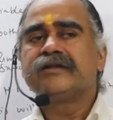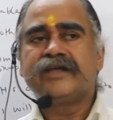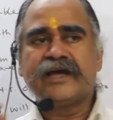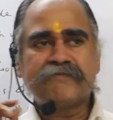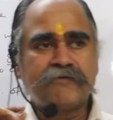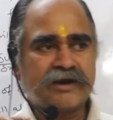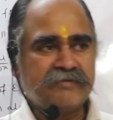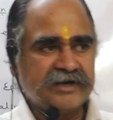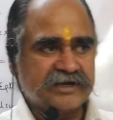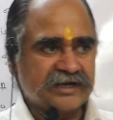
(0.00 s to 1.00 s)
Therefore
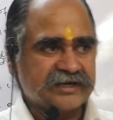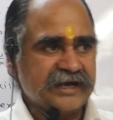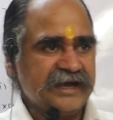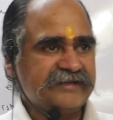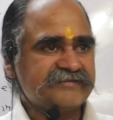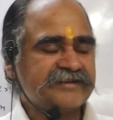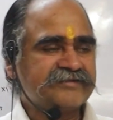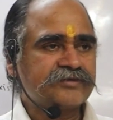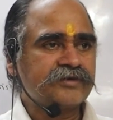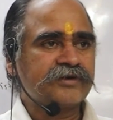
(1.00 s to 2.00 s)
limit delta x
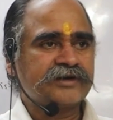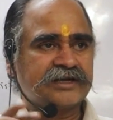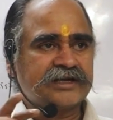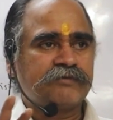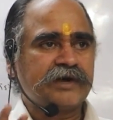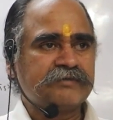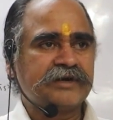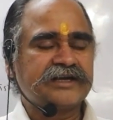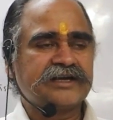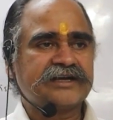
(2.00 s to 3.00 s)
tends to 0, delta y
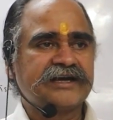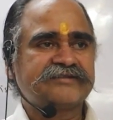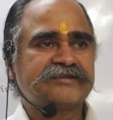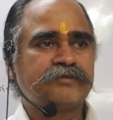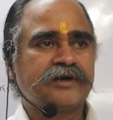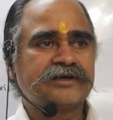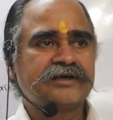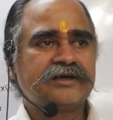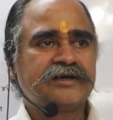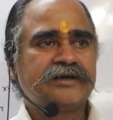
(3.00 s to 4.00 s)
by delta x is what?
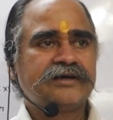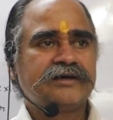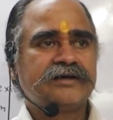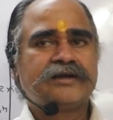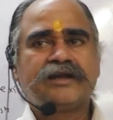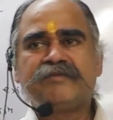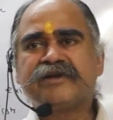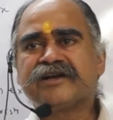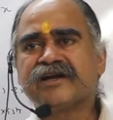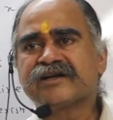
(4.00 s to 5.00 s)

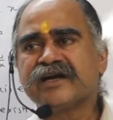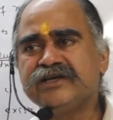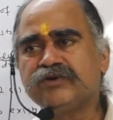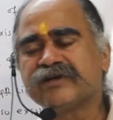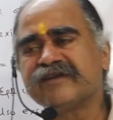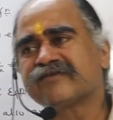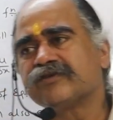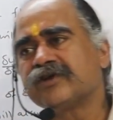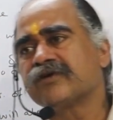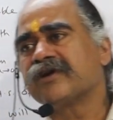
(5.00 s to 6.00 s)
Limit delta u tends to
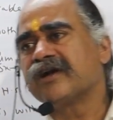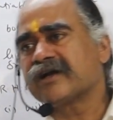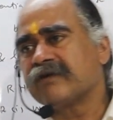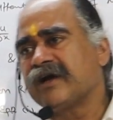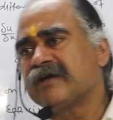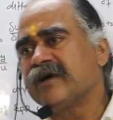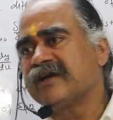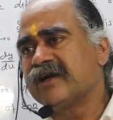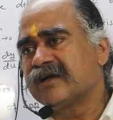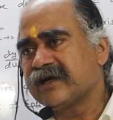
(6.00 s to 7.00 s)
0, delta y by
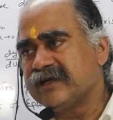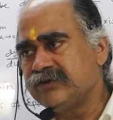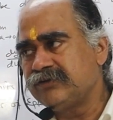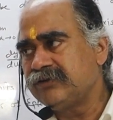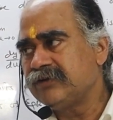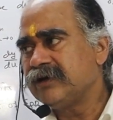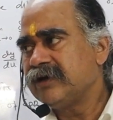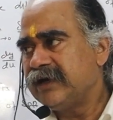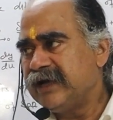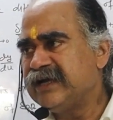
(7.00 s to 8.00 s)
delta u
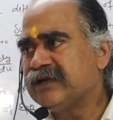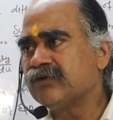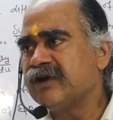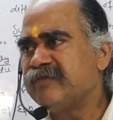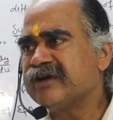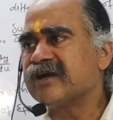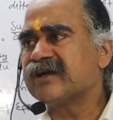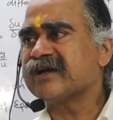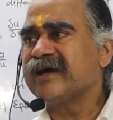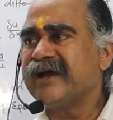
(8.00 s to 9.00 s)
into limit
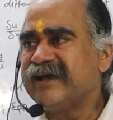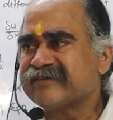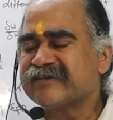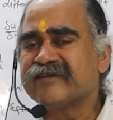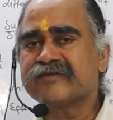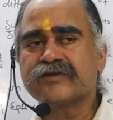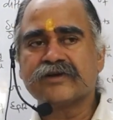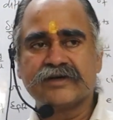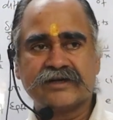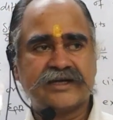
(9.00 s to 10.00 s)
delta x tends to
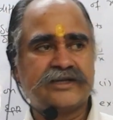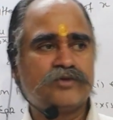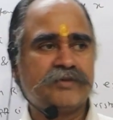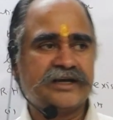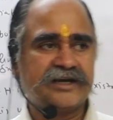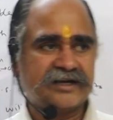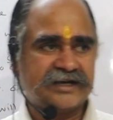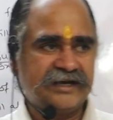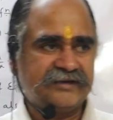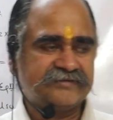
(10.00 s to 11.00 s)
0, delta u by delta
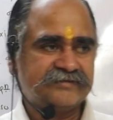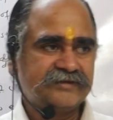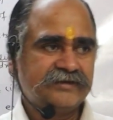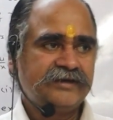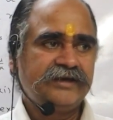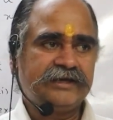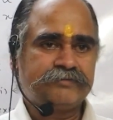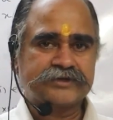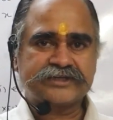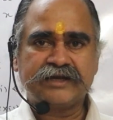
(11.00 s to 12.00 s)
x.
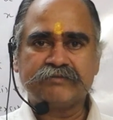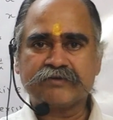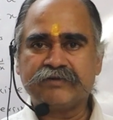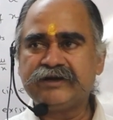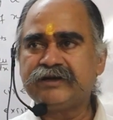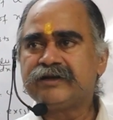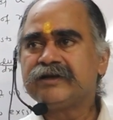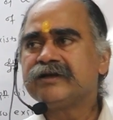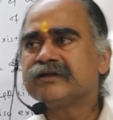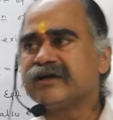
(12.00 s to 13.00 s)
Equation number 1.
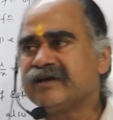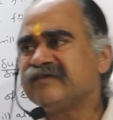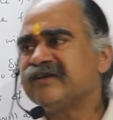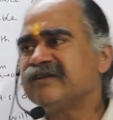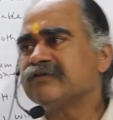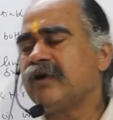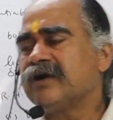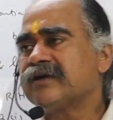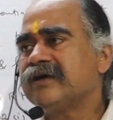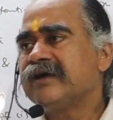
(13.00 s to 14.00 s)
The reason is
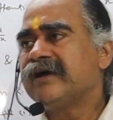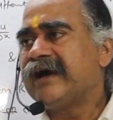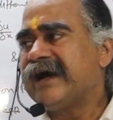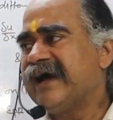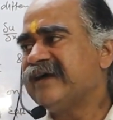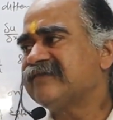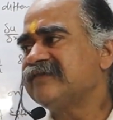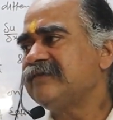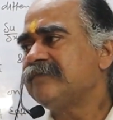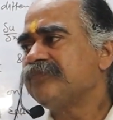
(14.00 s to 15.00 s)
what?
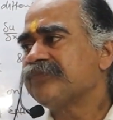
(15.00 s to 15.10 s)
As